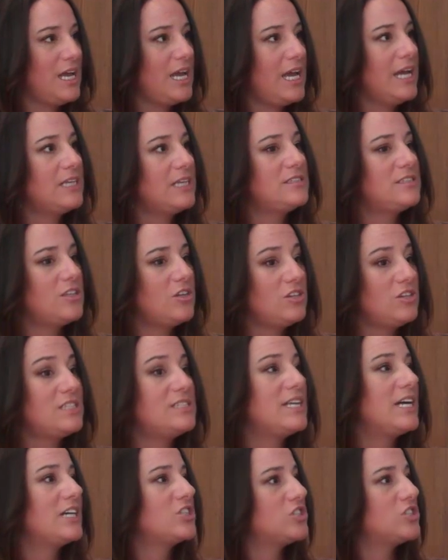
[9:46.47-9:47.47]
And so this
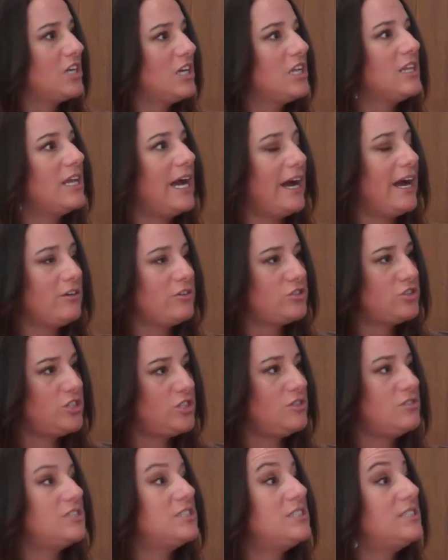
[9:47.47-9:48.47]
actually allows
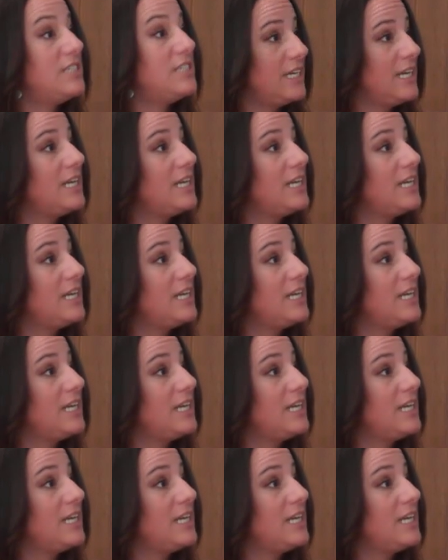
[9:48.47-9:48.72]
you to dig